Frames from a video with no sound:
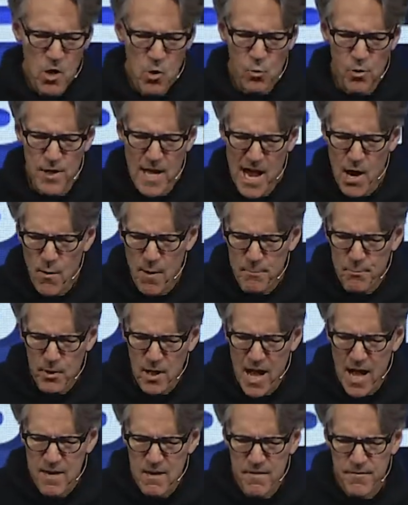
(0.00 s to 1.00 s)
Well, now a
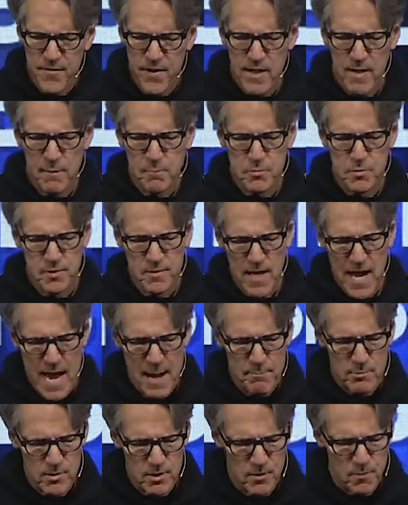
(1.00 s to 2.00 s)
plot develops.
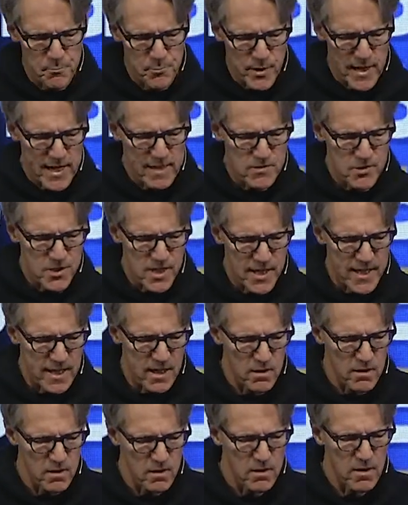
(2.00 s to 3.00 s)
Absalom plans to
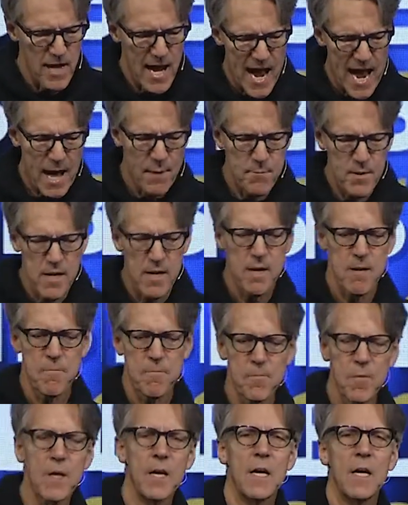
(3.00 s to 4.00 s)
kill Amnon.
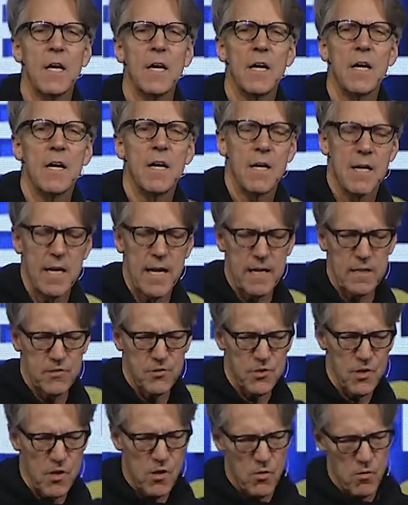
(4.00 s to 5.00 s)
And
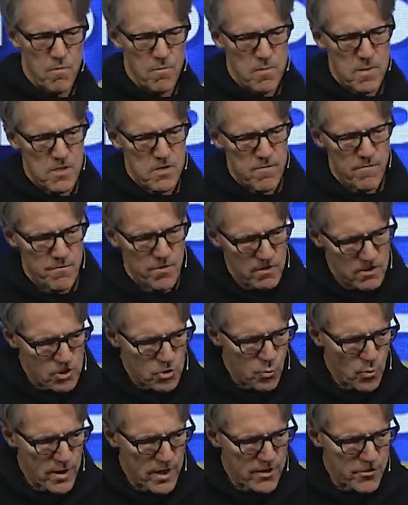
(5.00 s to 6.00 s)
so, verse
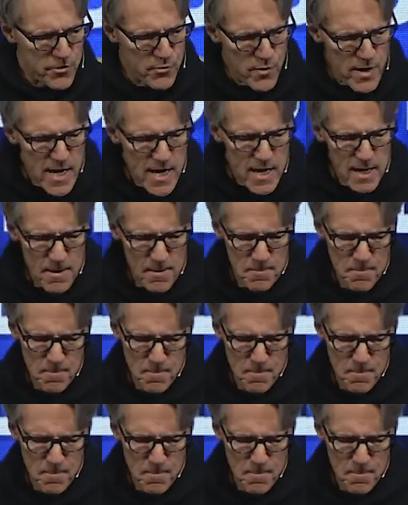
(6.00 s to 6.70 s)
twenty-three,